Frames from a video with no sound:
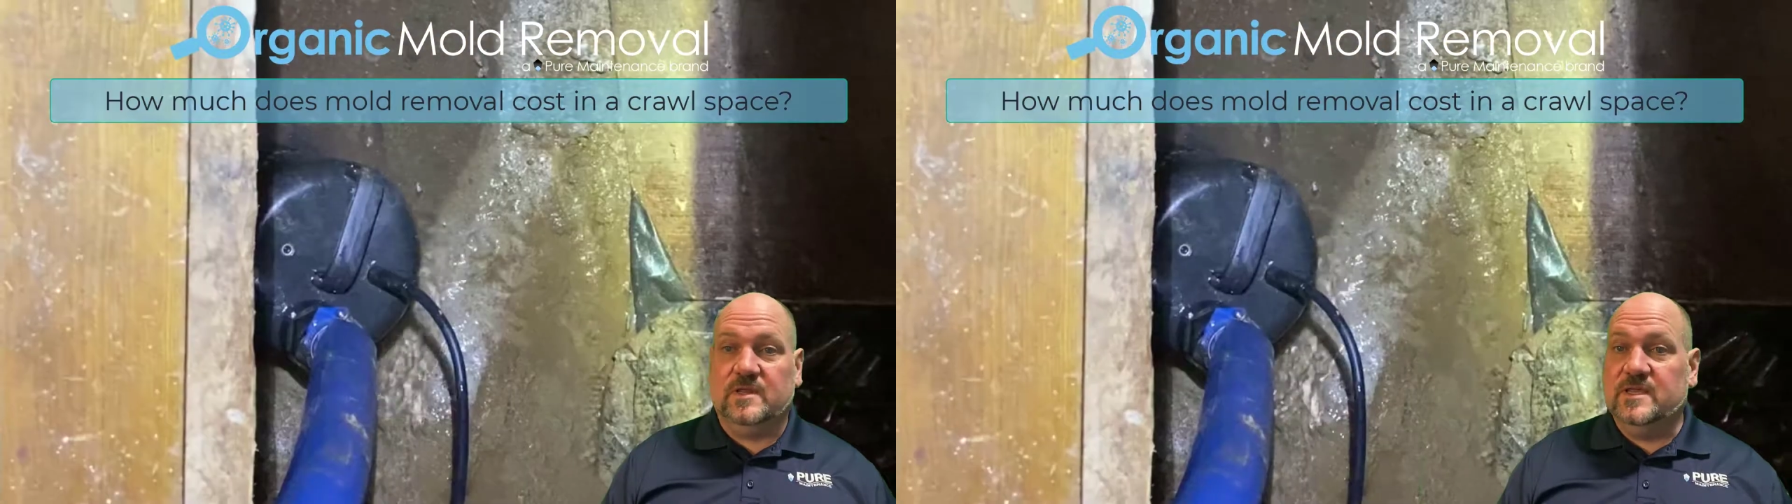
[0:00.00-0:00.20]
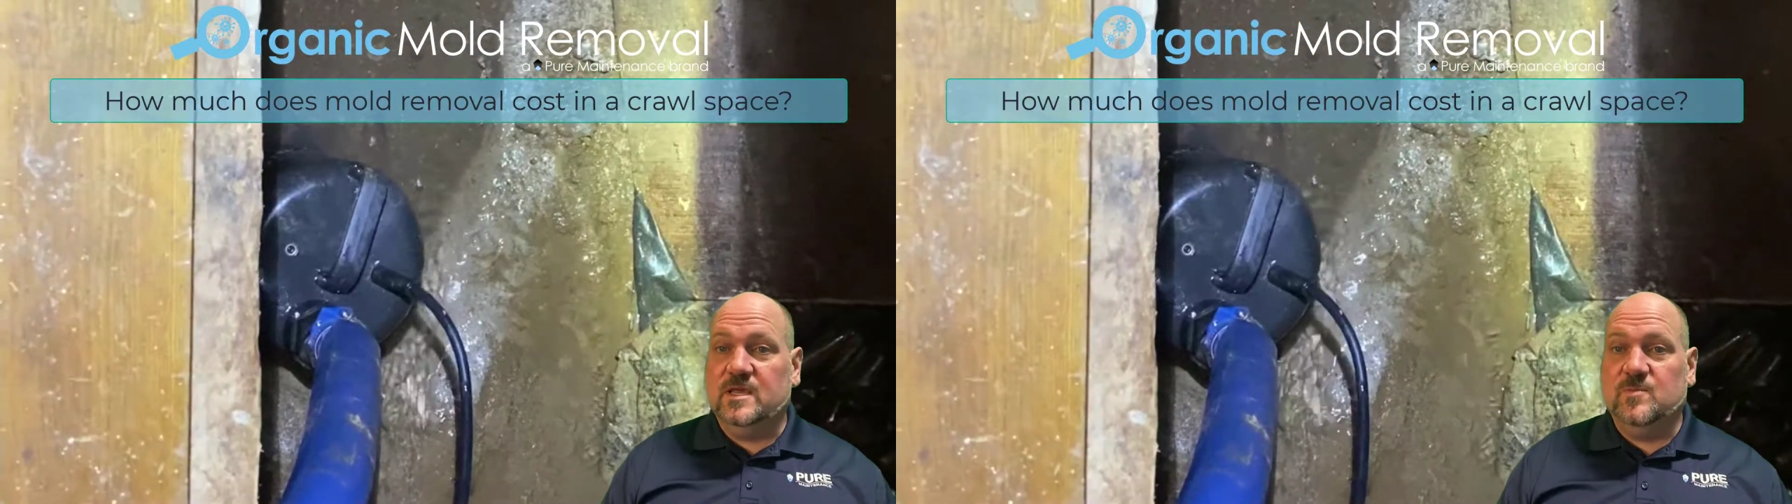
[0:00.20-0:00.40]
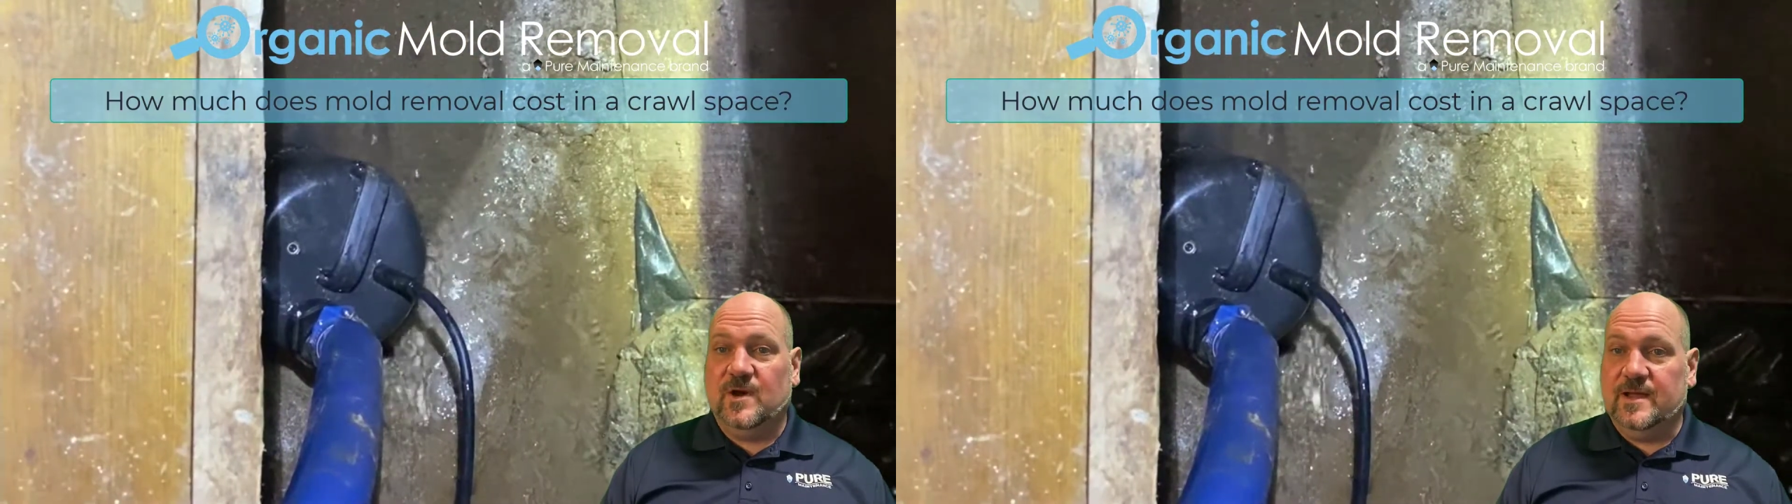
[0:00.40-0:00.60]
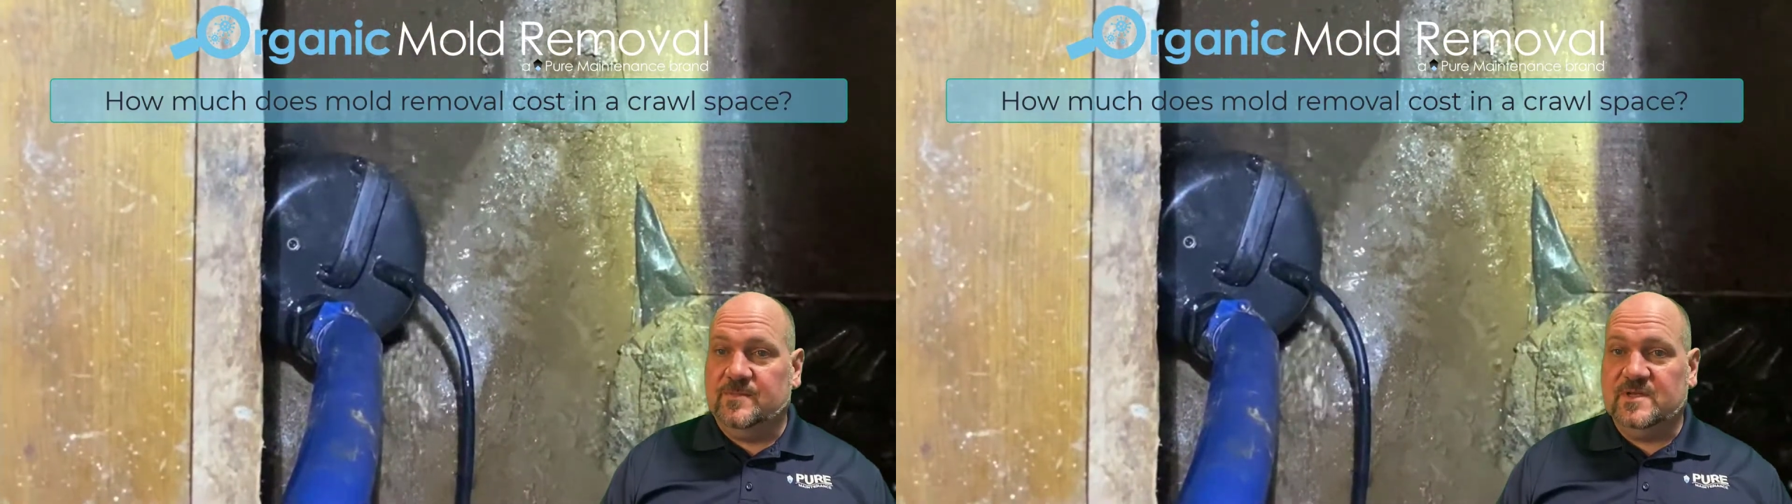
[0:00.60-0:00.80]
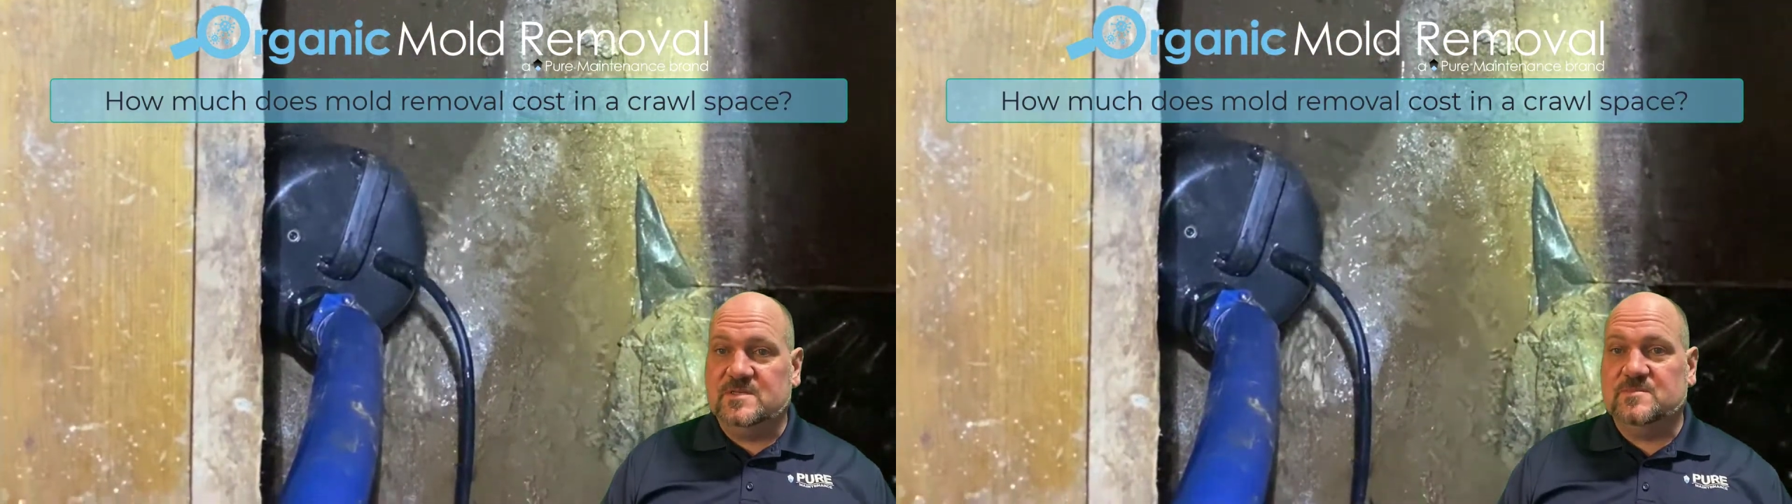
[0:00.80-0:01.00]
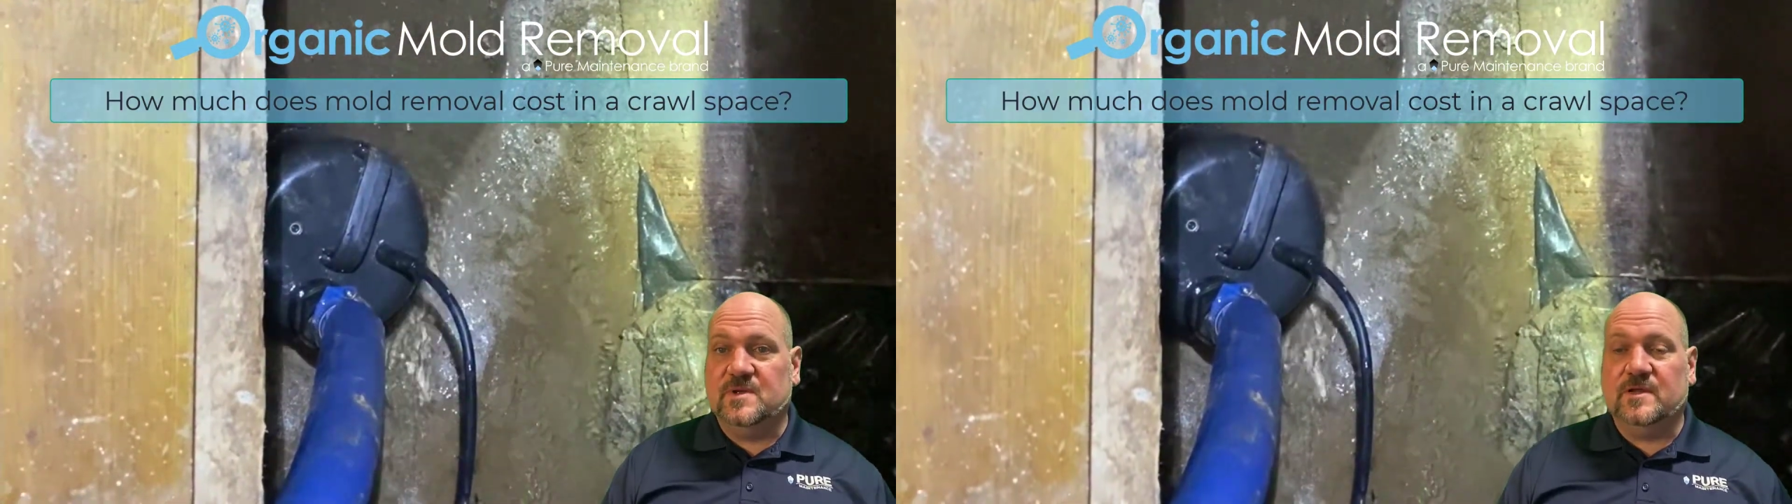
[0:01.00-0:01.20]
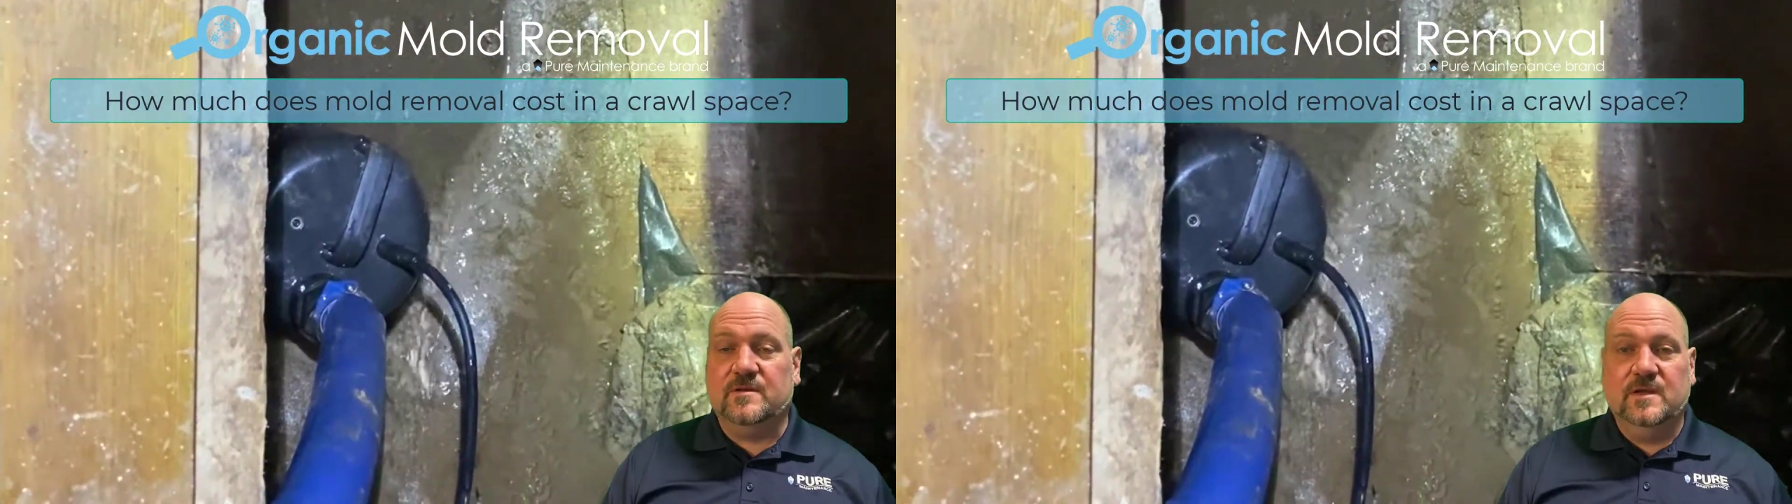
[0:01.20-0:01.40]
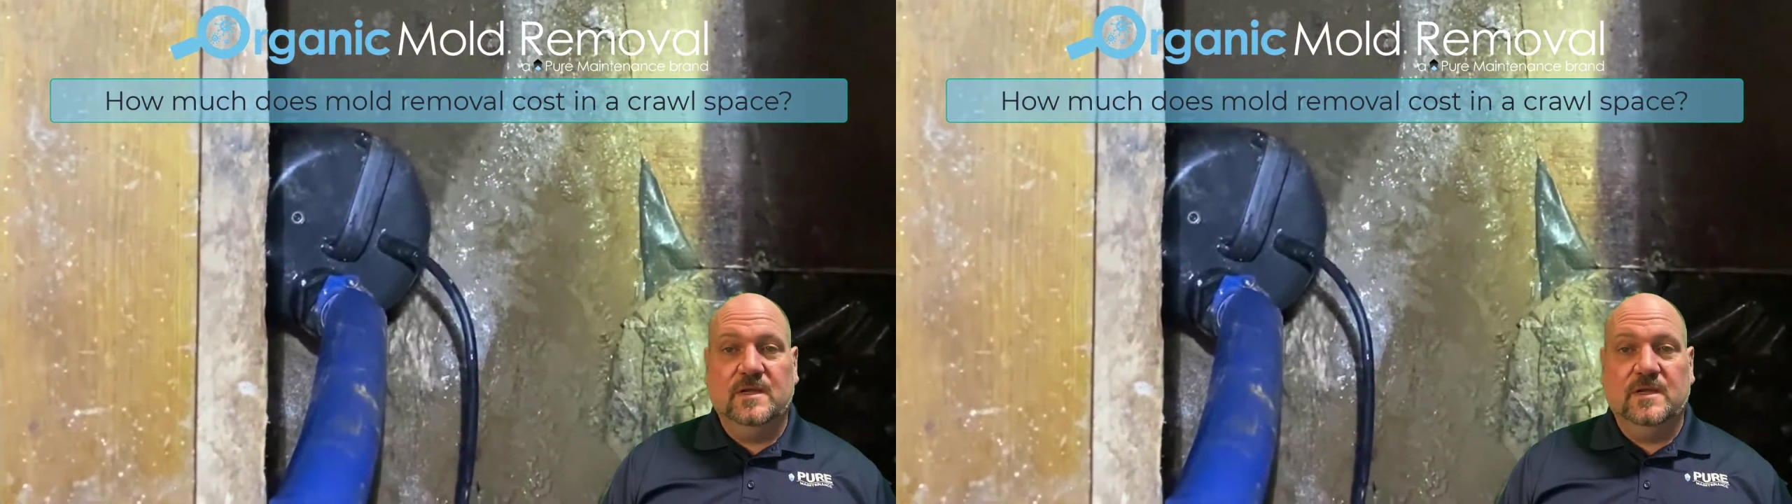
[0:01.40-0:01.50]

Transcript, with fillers: a leaky pipe that's been